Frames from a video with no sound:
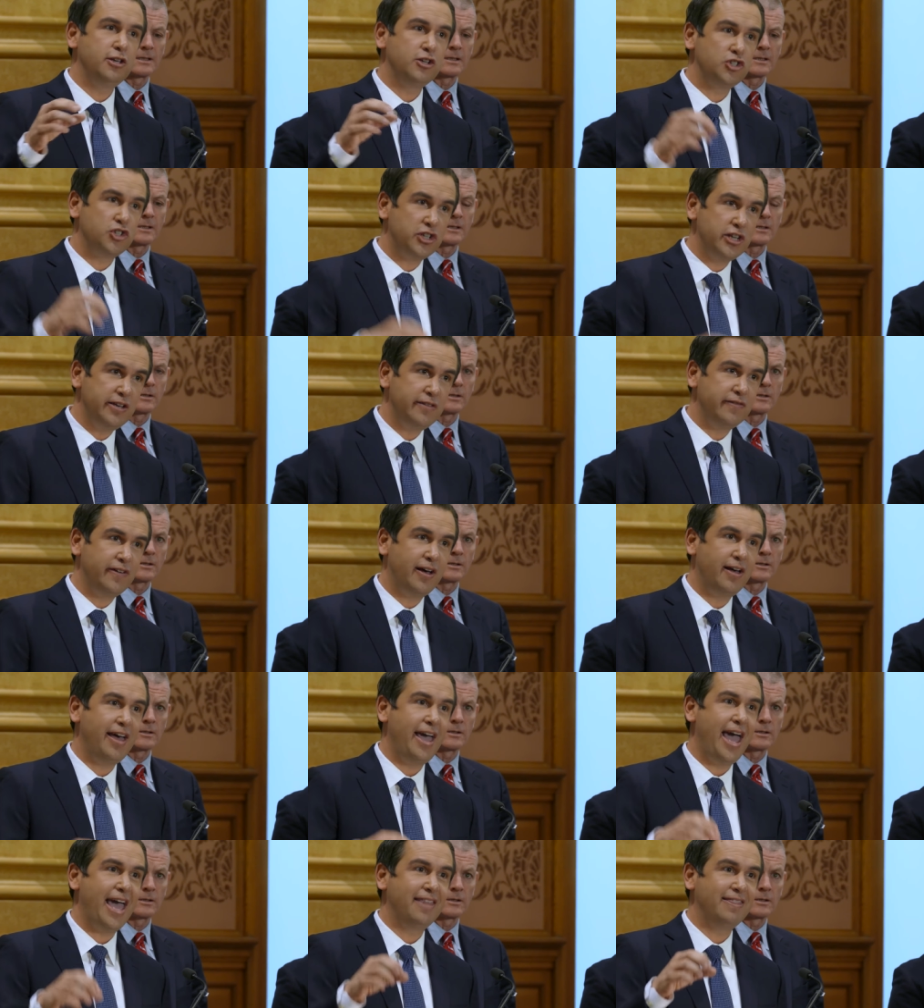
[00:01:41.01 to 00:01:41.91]

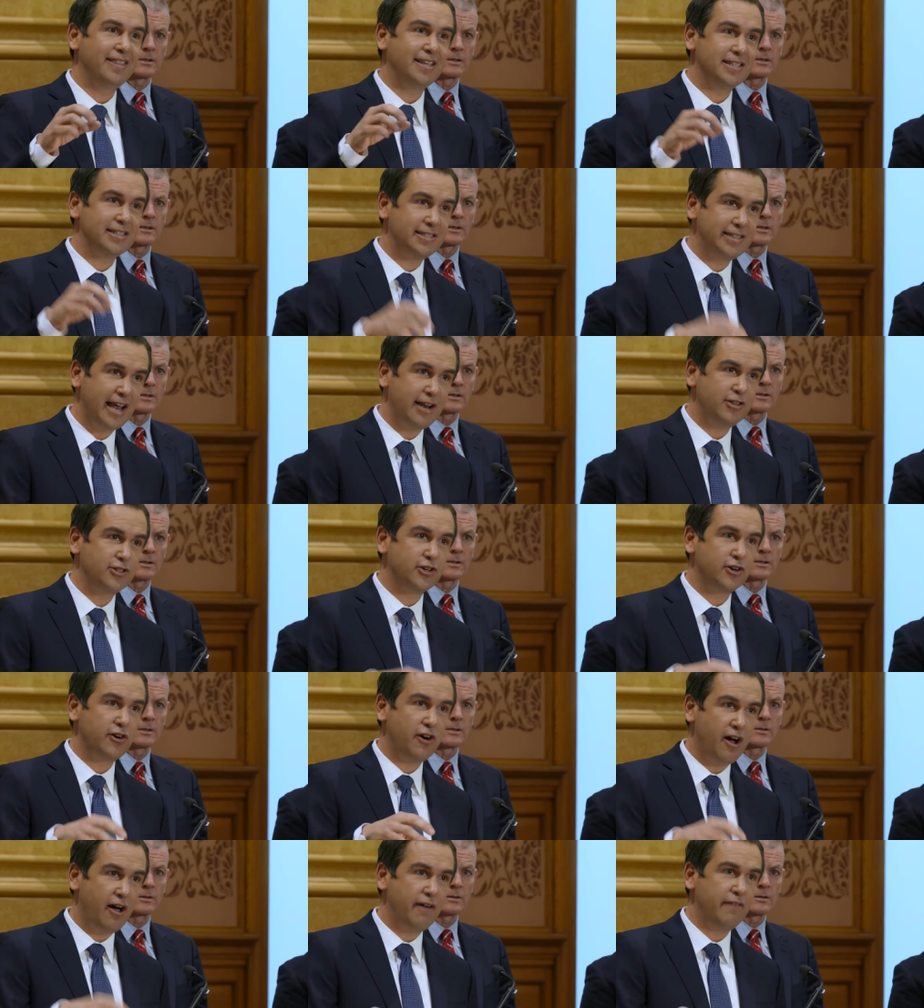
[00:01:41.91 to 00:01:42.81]
yeshiva and the
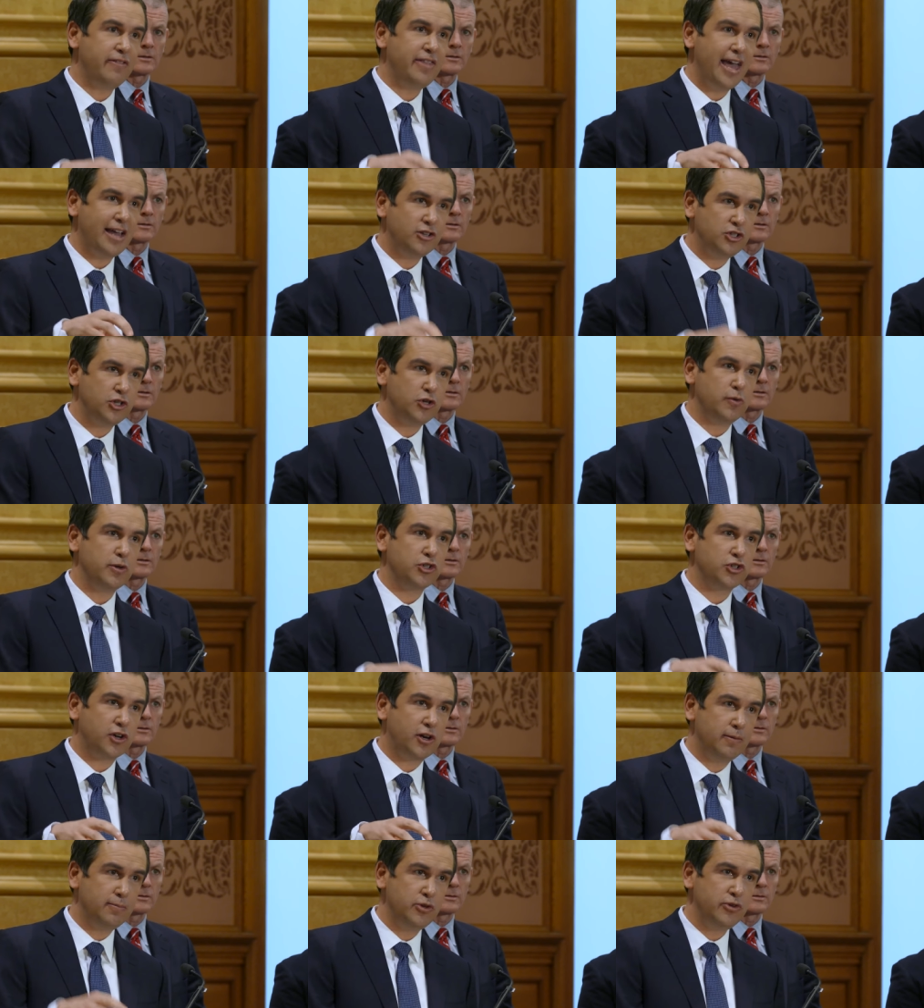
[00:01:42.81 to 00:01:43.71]
center of that
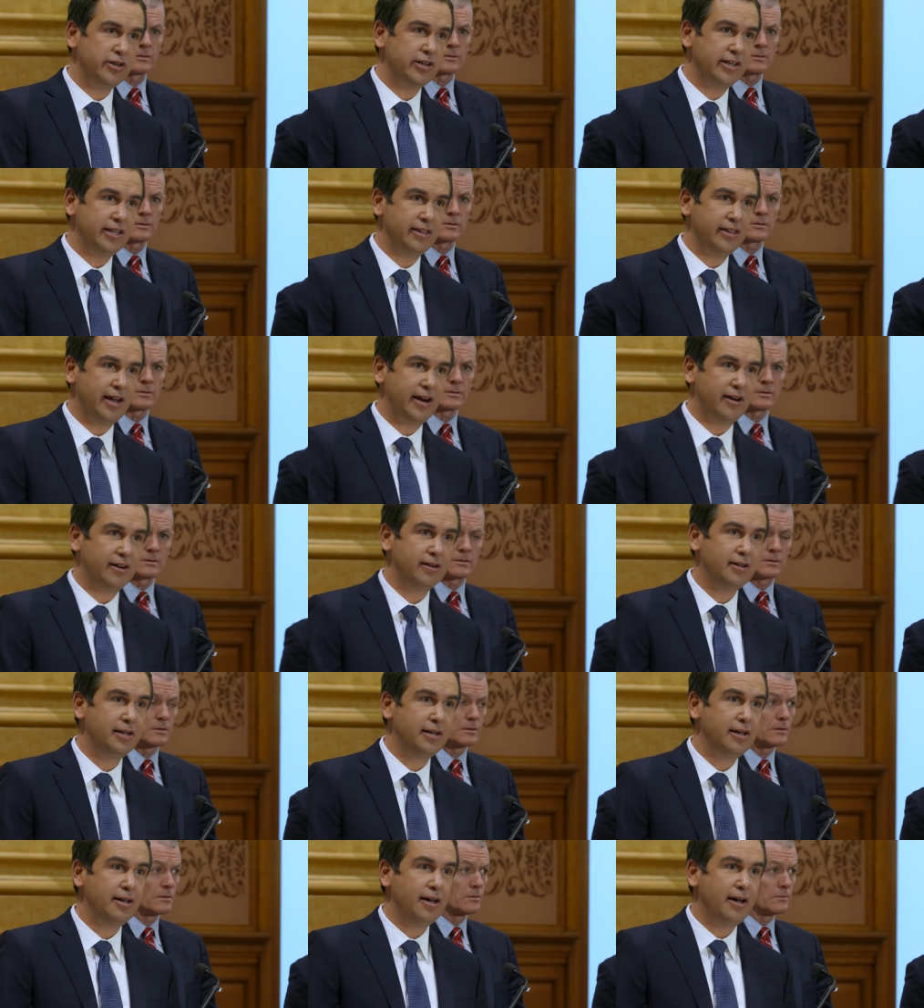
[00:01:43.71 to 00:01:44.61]
Jewish community there.
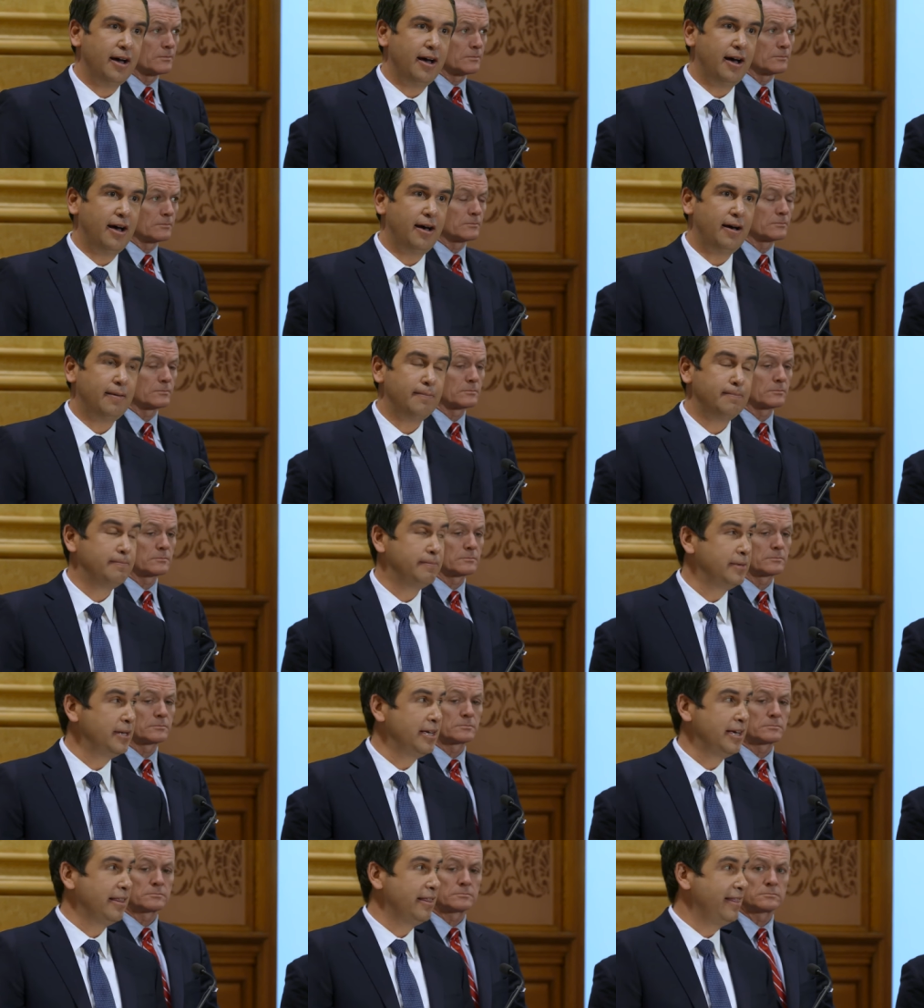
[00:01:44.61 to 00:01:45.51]

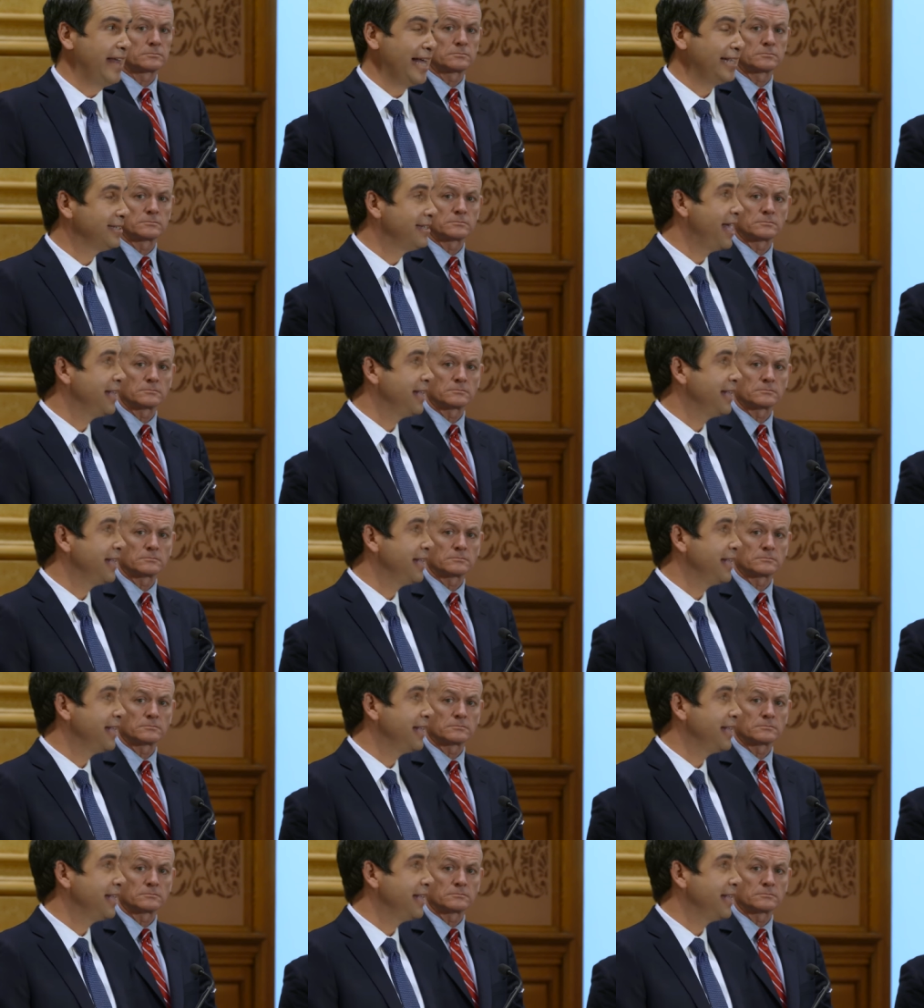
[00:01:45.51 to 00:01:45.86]
Um, that's